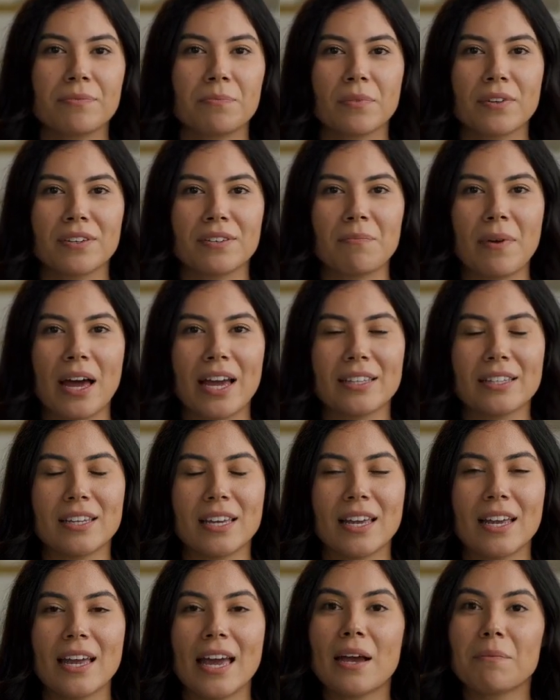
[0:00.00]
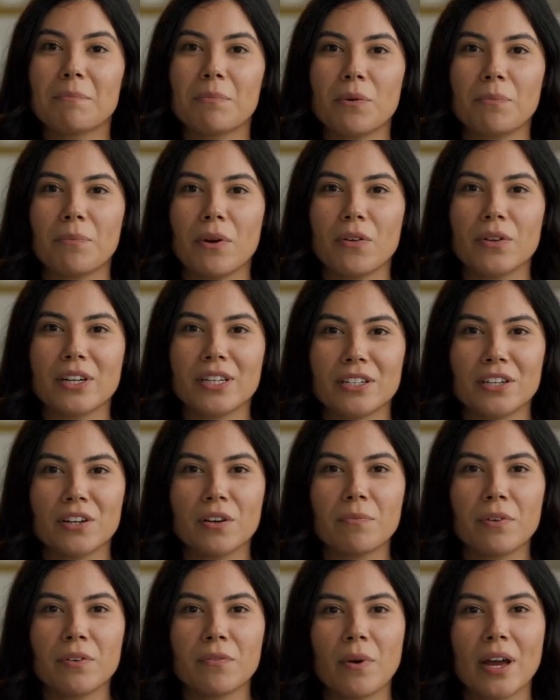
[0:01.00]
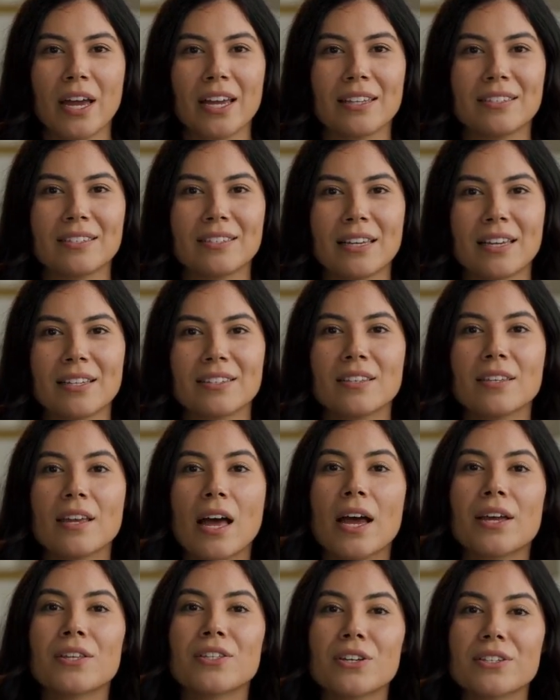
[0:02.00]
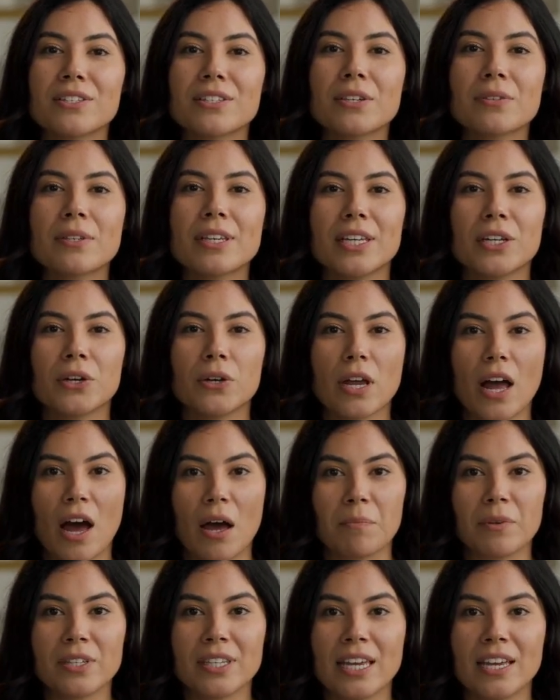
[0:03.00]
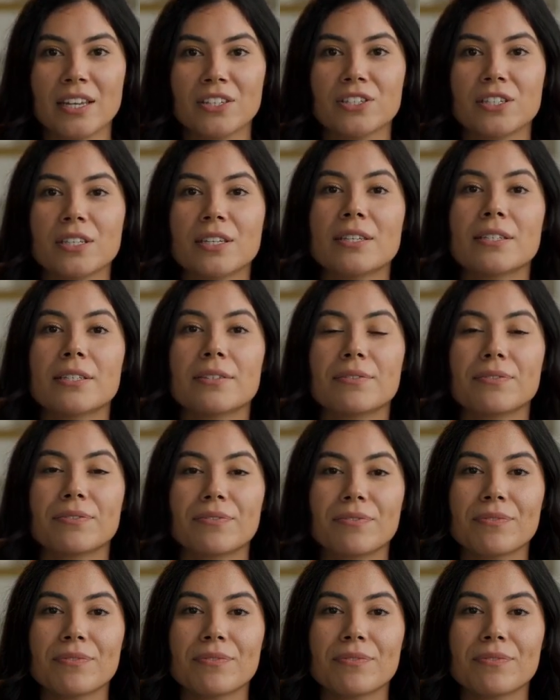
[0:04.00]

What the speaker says: Respecting and promoting human rights is not just a legal obligation.